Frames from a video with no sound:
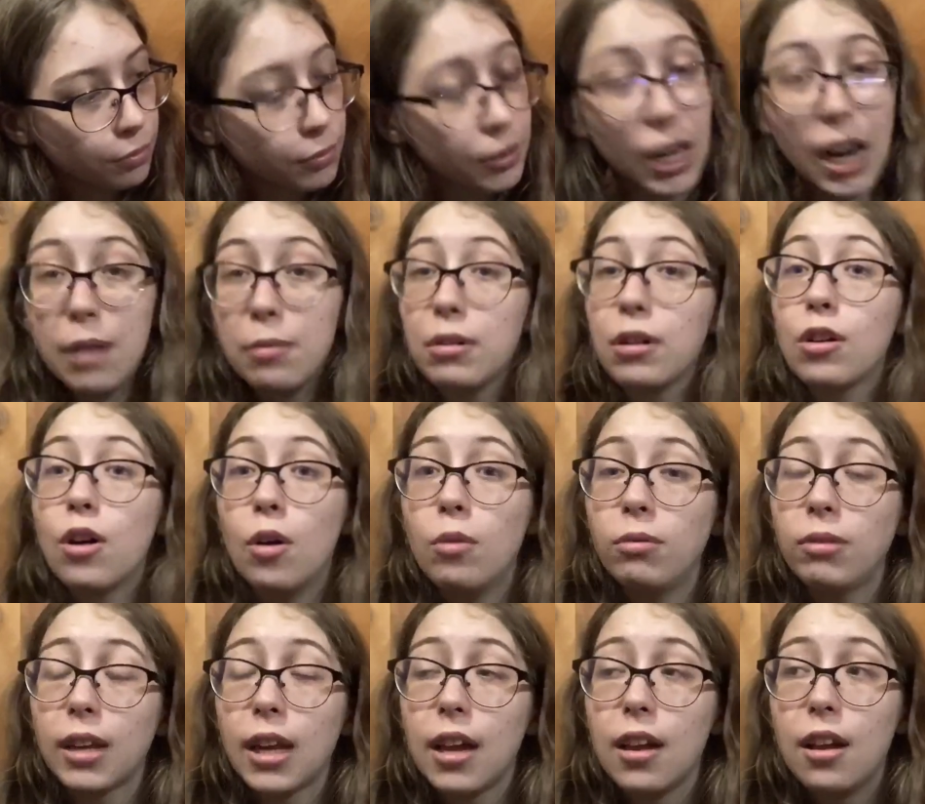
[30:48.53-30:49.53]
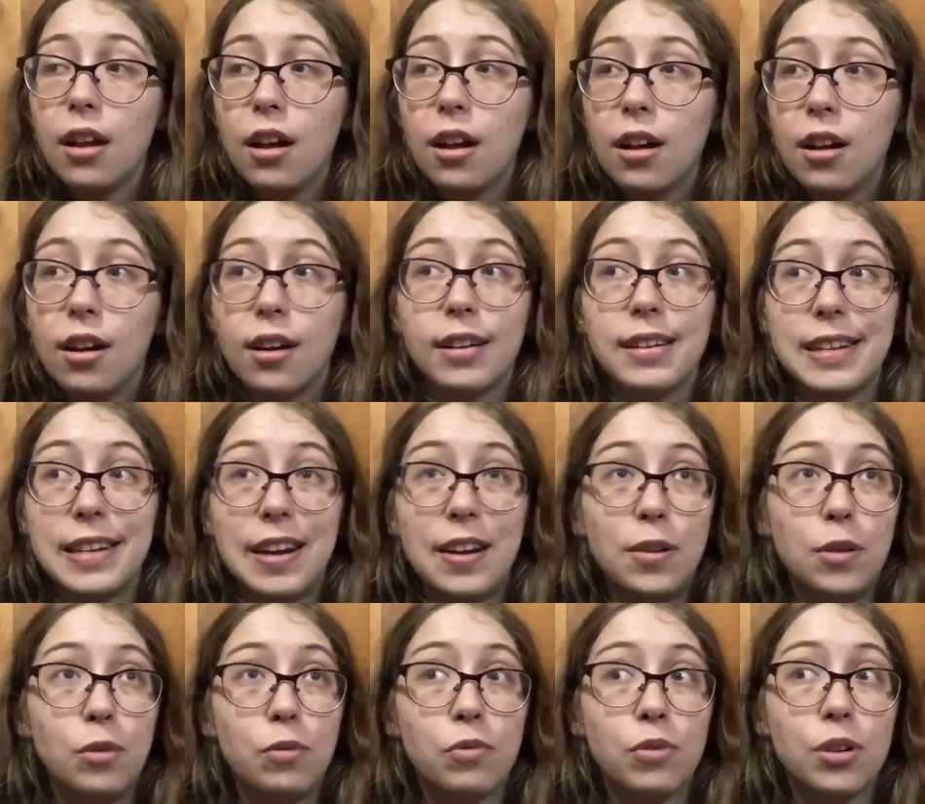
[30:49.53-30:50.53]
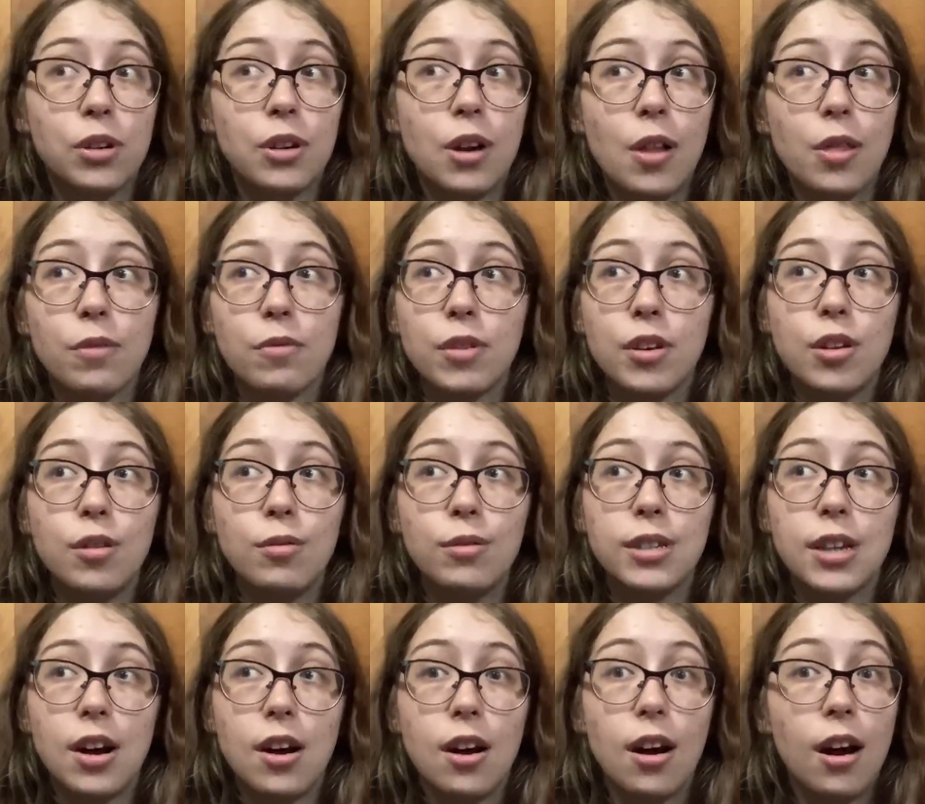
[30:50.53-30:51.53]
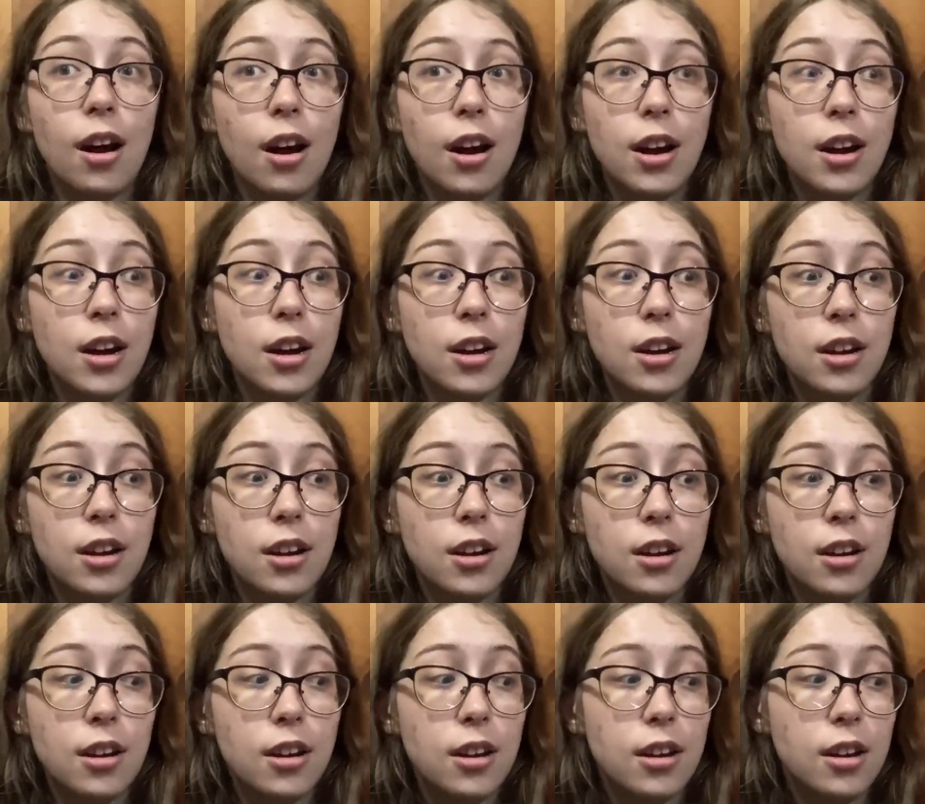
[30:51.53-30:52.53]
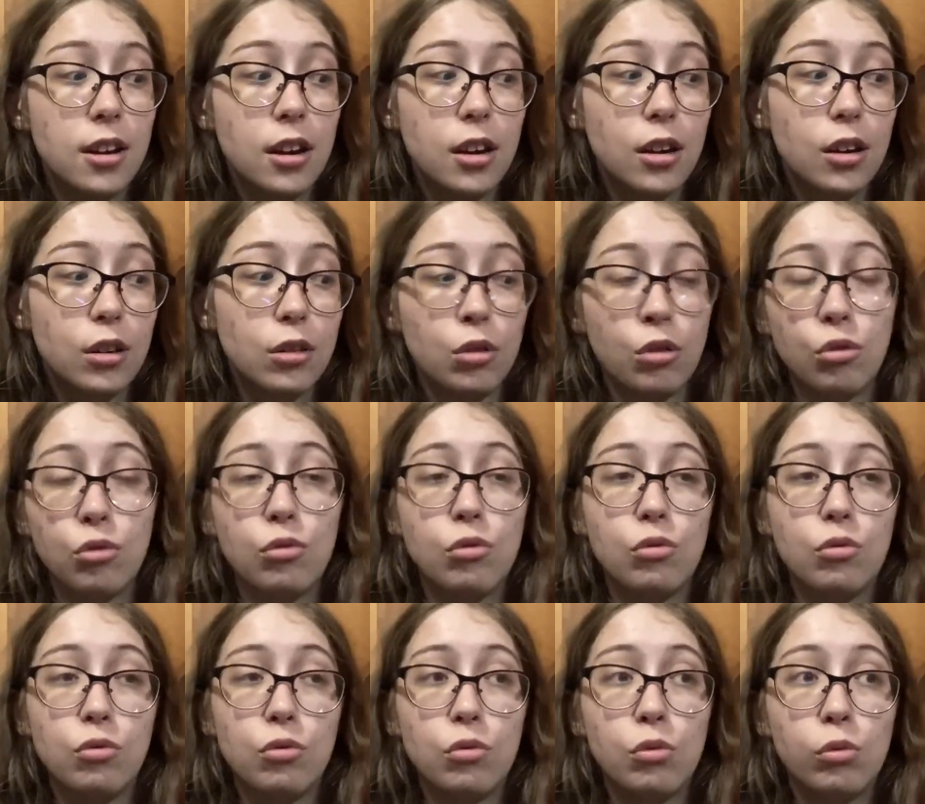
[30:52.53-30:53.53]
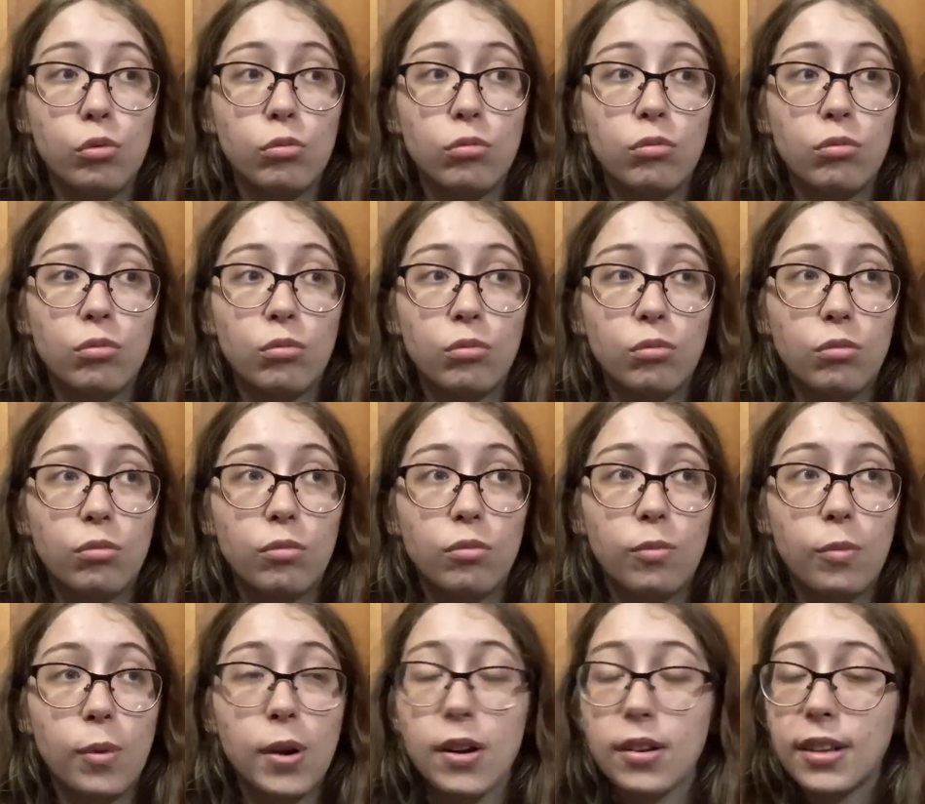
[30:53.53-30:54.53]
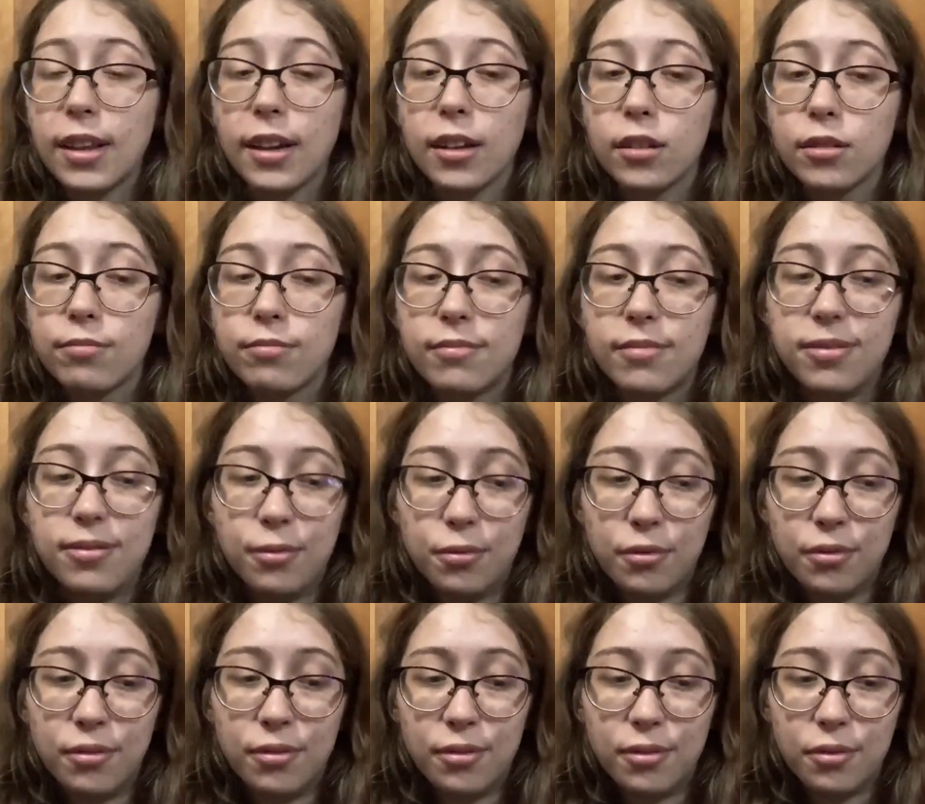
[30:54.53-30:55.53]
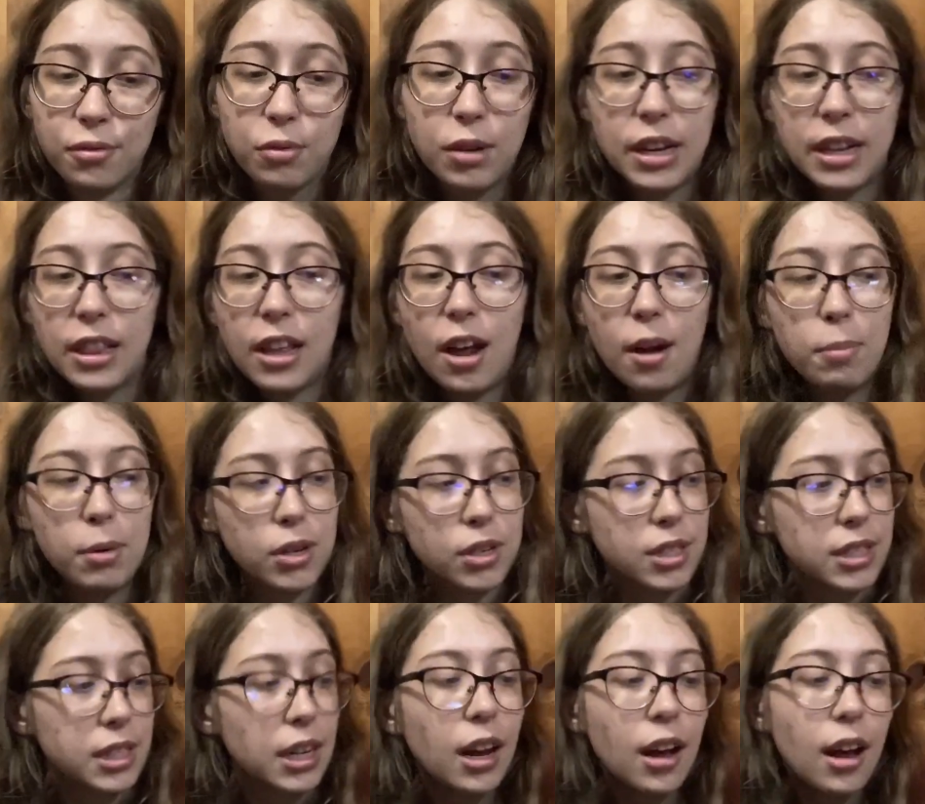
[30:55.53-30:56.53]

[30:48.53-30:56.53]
I'm gonna go. Stay tuned for other videos. I do weird things. Read a lot of books.